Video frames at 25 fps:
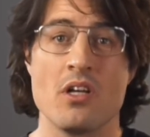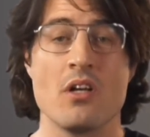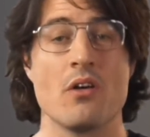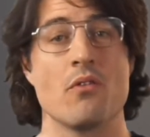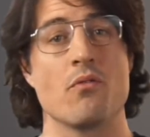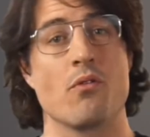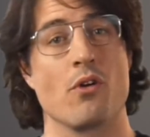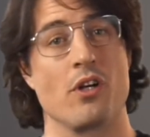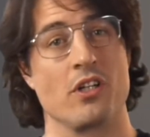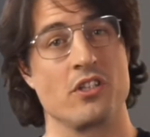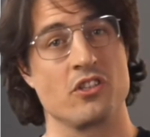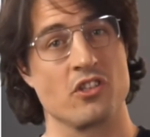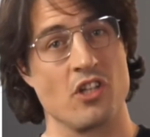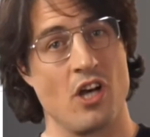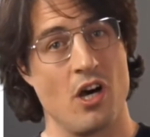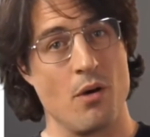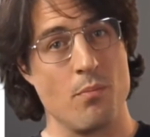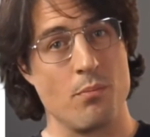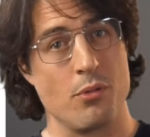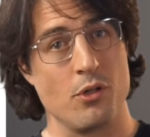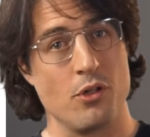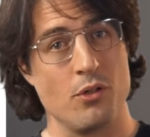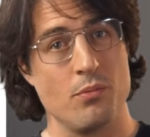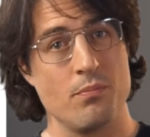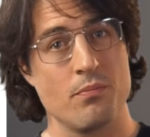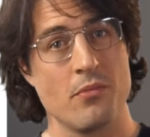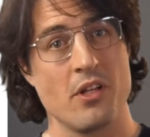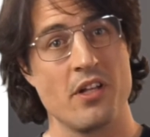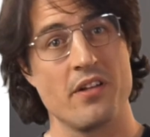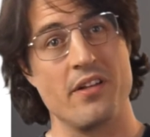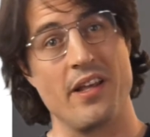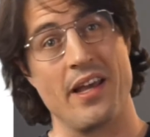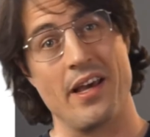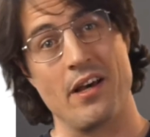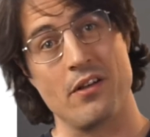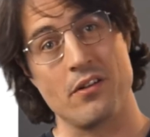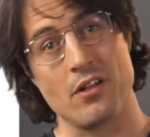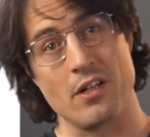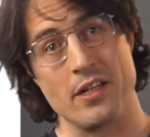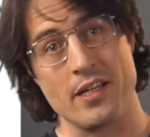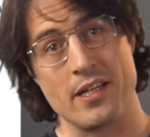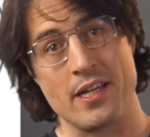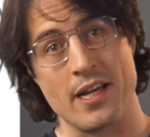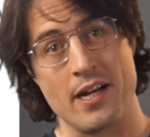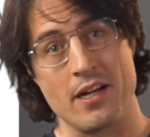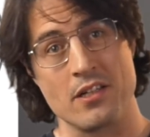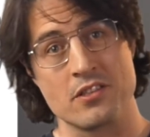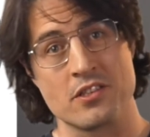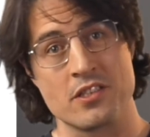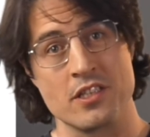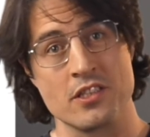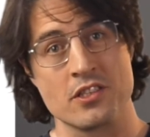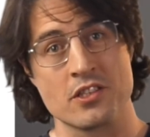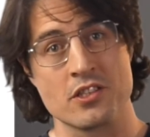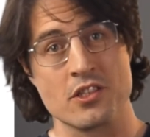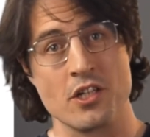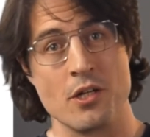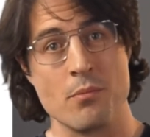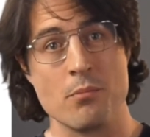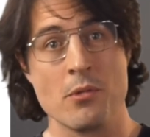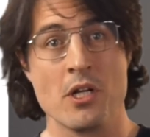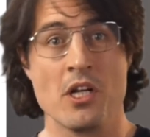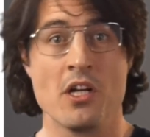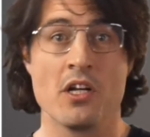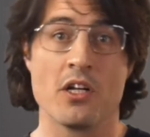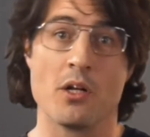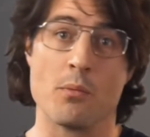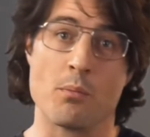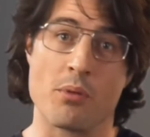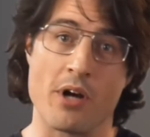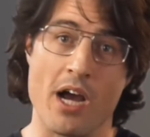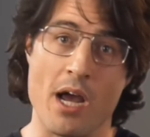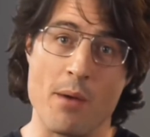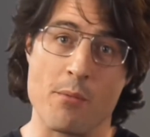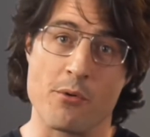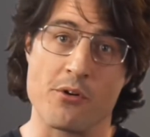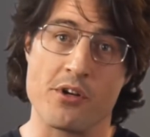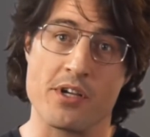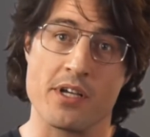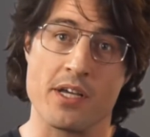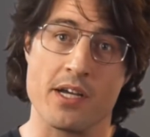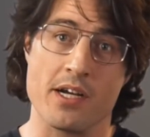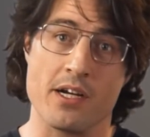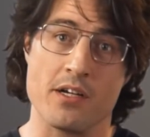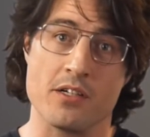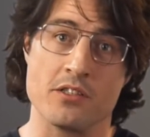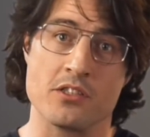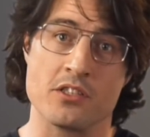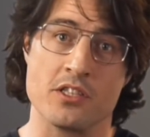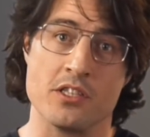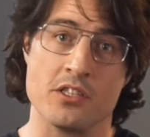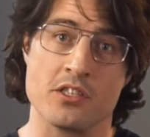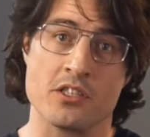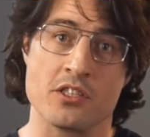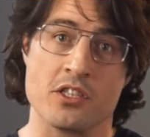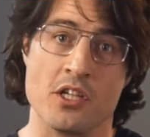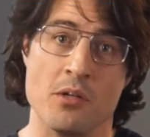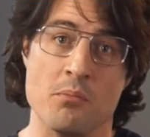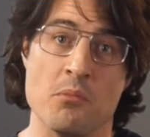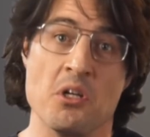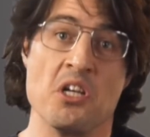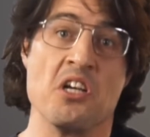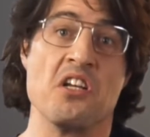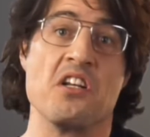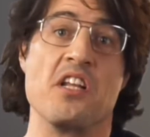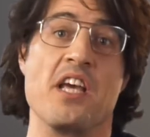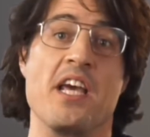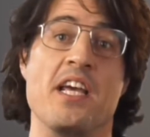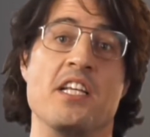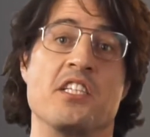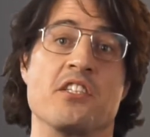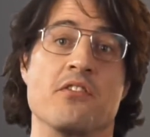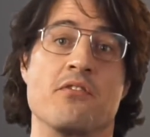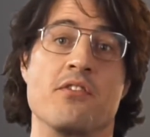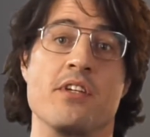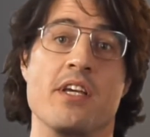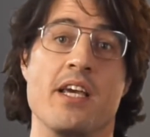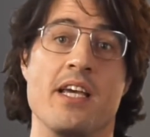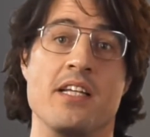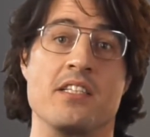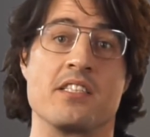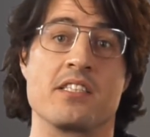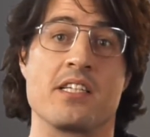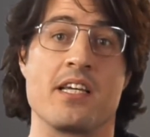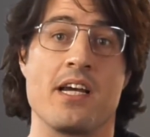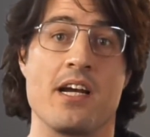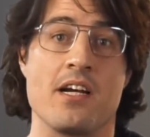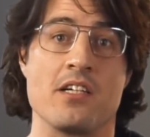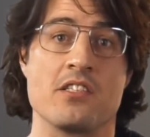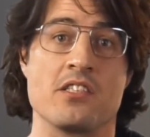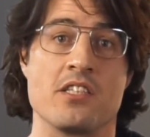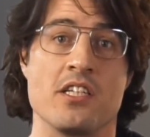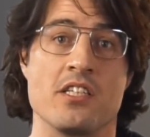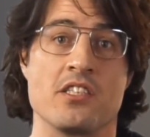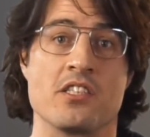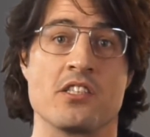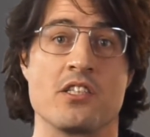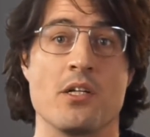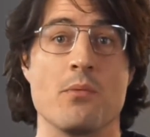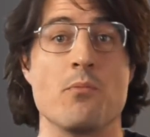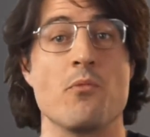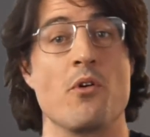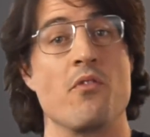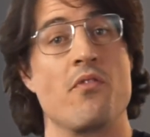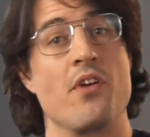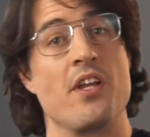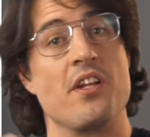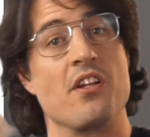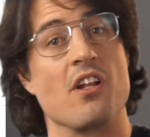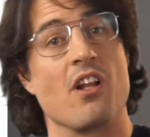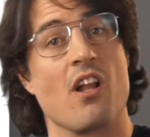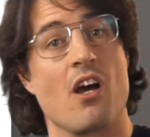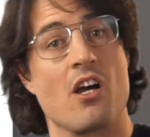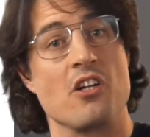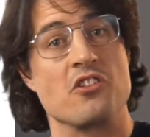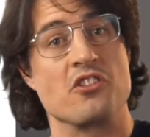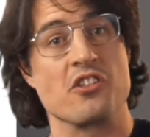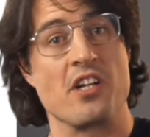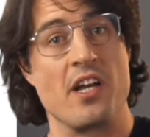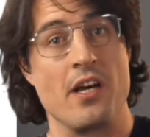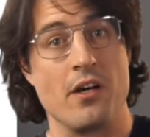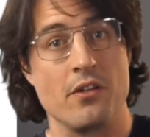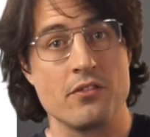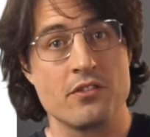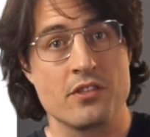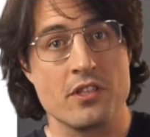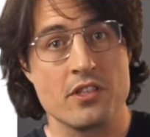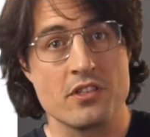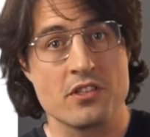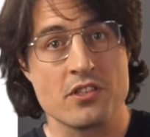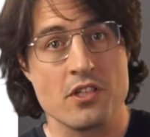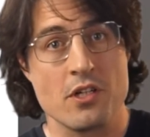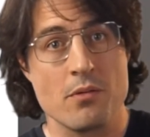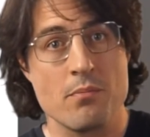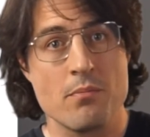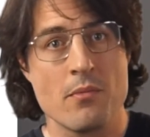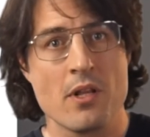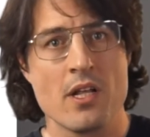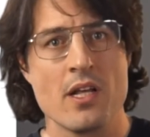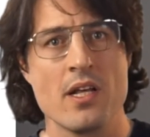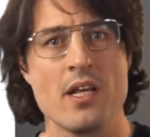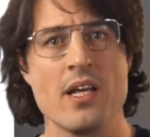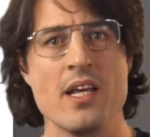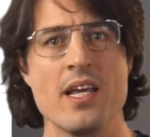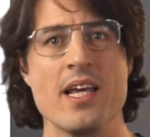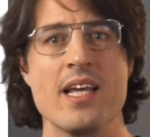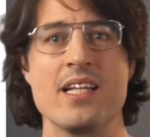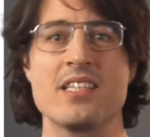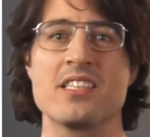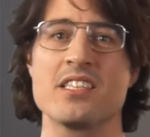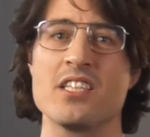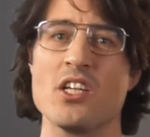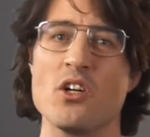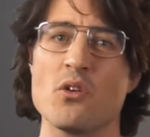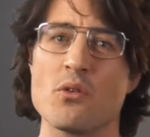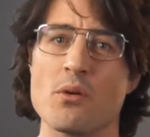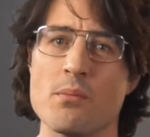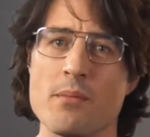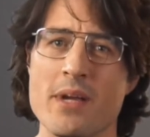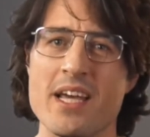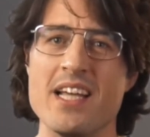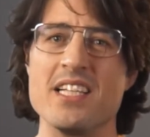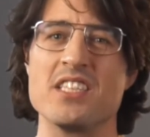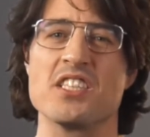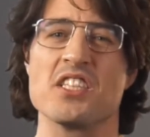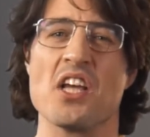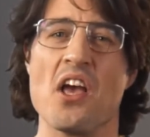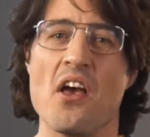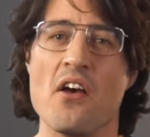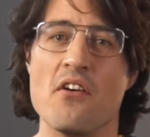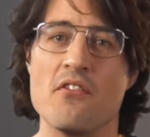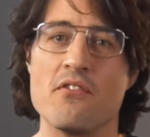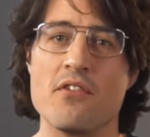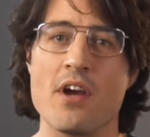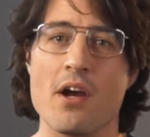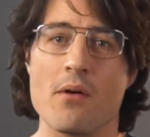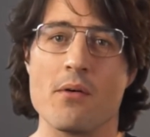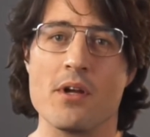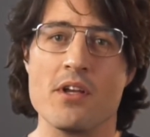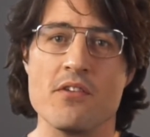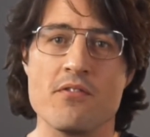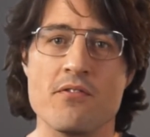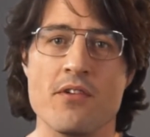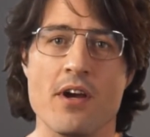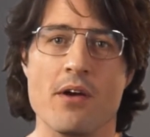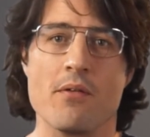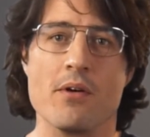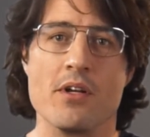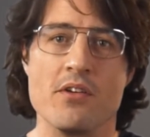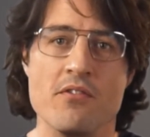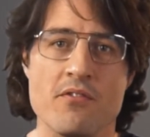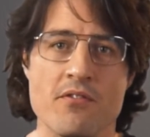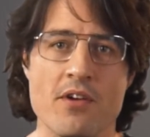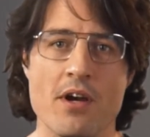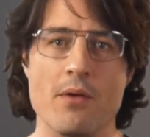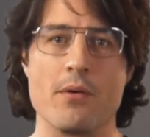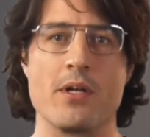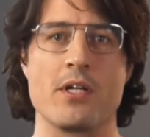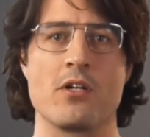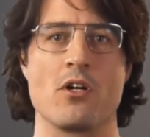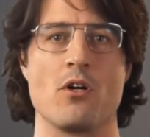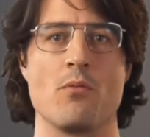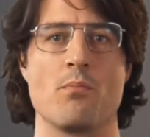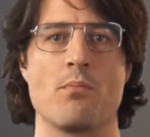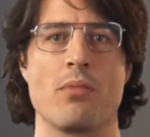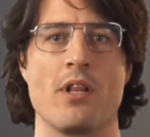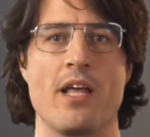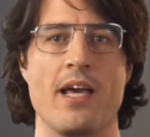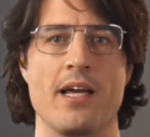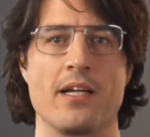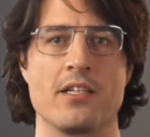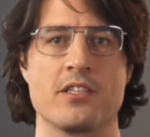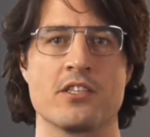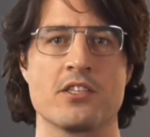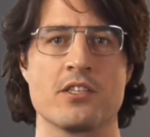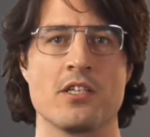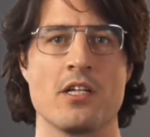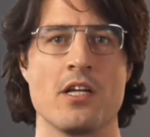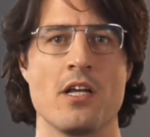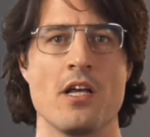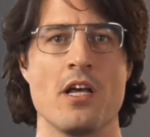for example, the elderly care system, the primary care system, the HIV/AIDS care system within the larger health system, it still remains very, very, very complex.